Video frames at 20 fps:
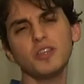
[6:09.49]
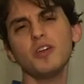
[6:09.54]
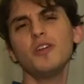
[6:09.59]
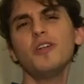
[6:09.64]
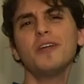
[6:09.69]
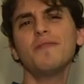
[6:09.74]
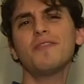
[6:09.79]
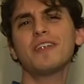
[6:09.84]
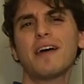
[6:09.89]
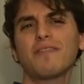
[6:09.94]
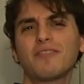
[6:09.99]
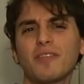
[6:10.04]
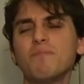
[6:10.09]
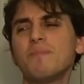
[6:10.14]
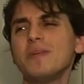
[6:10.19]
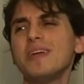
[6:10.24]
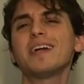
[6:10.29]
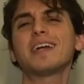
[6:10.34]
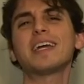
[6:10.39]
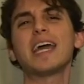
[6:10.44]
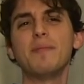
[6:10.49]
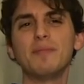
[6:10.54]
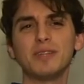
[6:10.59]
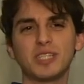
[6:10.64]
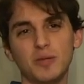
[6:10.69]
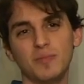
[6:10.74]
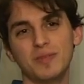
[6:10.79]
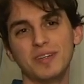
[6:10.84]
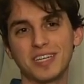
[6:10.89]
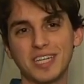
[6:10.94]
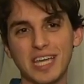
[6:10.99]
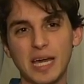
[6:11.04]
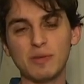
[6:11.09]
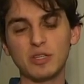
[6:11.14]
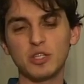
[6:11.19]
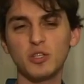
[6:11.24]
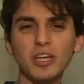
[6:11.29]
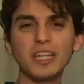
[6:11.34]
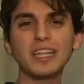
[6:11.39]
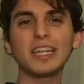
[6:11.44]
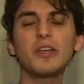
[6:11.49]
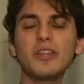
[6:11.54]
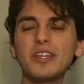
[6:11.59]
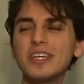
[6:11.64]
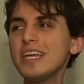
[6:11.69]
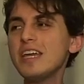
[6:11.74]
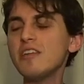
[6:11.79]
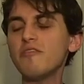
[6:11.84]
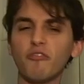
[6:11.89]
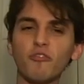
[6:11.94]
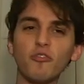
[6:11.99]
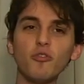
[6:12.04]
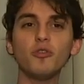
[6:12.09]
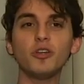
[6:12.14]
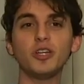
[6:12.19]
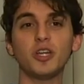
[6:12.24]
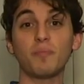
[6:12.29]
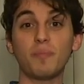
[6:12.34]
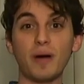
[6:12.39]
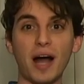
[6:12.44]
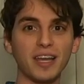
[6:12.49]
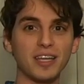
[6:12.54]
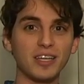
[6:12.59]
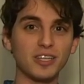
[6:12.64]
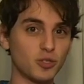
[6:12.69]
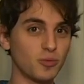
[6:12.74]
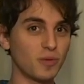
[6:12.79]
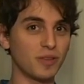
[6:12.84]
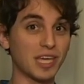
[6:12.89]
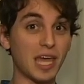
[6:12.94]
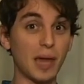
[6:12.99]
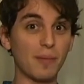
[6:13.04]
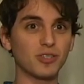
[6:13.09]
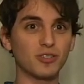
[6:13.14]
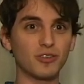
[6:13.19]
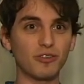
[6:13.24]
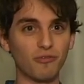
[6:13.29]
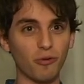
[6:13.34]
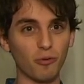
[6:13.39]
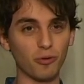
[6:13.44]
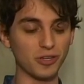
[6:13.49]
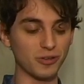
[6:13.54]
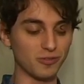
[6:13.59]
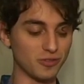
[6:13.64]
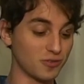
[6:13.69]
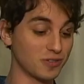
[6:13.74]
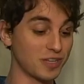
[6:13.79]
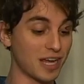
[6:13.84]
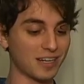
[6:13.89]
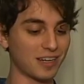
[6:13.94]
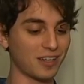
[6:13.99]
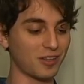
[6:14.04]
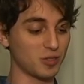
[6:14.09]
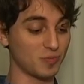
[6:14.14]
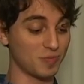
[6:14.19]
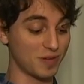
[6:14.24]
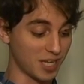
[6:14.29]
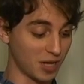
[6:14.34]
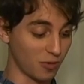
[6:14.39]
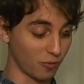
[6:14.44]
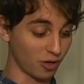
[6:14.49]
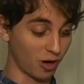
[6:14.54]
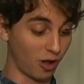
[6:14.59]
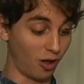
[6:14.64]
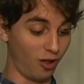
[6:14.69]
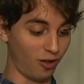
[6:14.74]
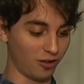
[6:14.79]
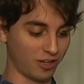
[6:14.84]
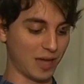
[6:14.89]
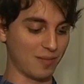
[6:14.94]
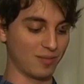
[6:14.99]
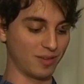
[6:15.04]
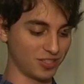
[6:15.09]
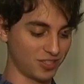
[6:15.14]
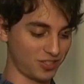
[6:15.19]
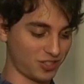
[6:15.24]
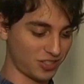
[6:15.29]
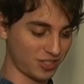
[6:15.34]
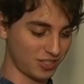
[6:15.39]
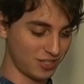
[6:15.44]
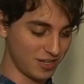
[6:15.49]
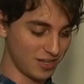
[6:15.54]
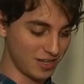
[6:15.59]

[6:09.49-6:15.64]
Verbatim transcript: You don't even have to be a chemist to be a chemist. You can literally eat food and your body is doing the chemistry for you. So technically speaking, we're all chemists.